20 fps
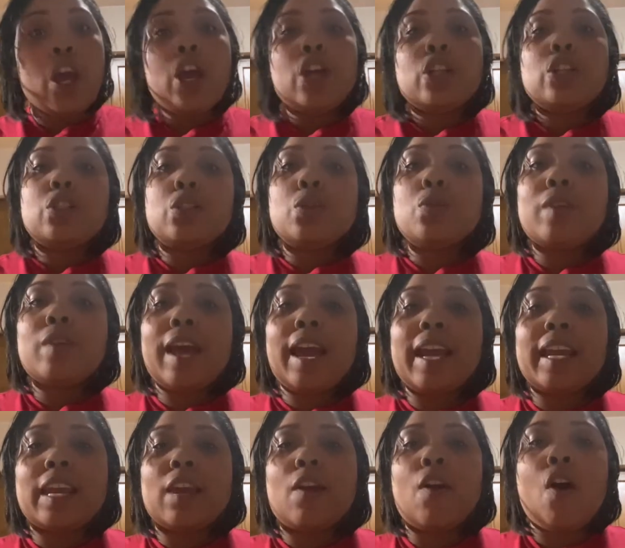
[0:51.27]
do not
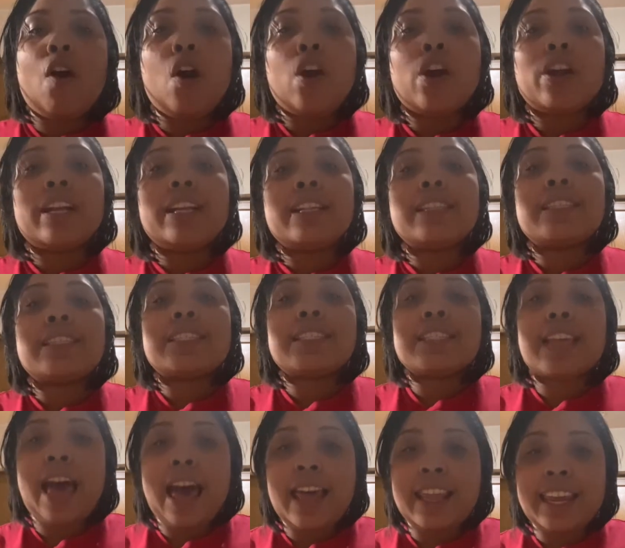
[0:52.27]
get hard and
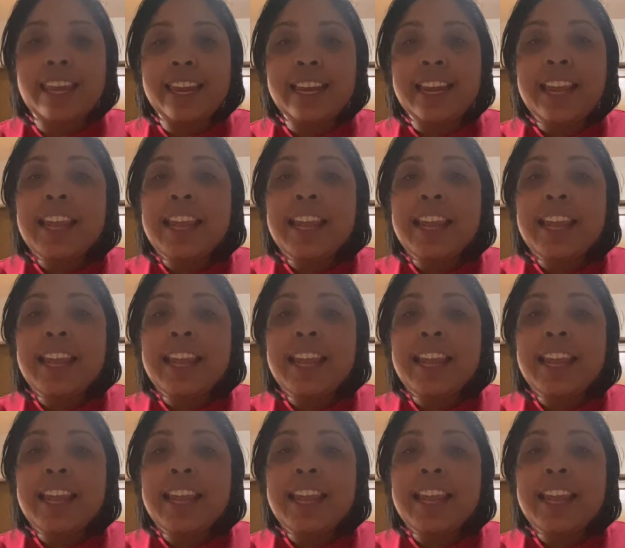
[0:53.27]
solid